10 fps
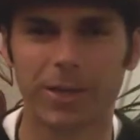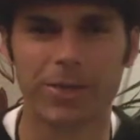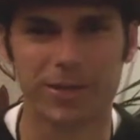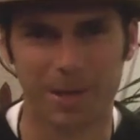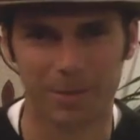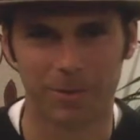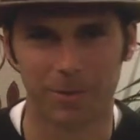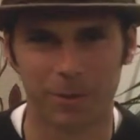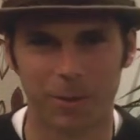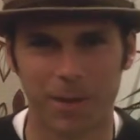each step along
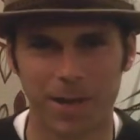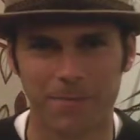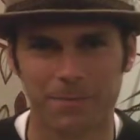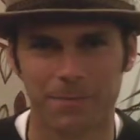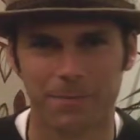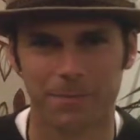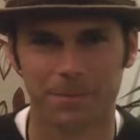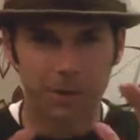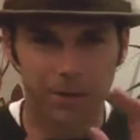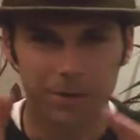the way.
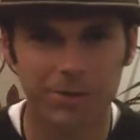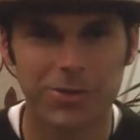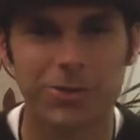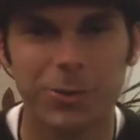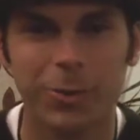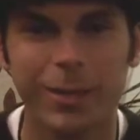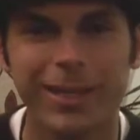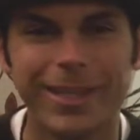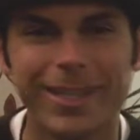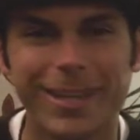Story
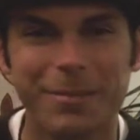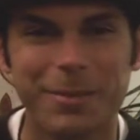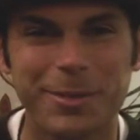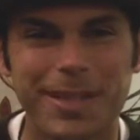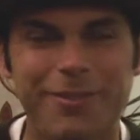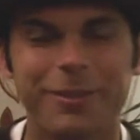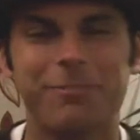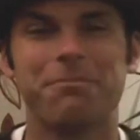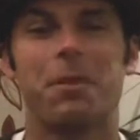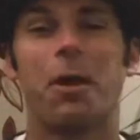key number 7,
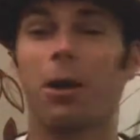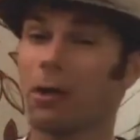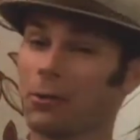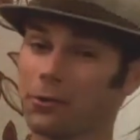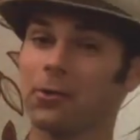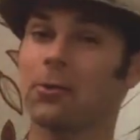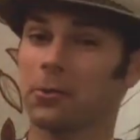also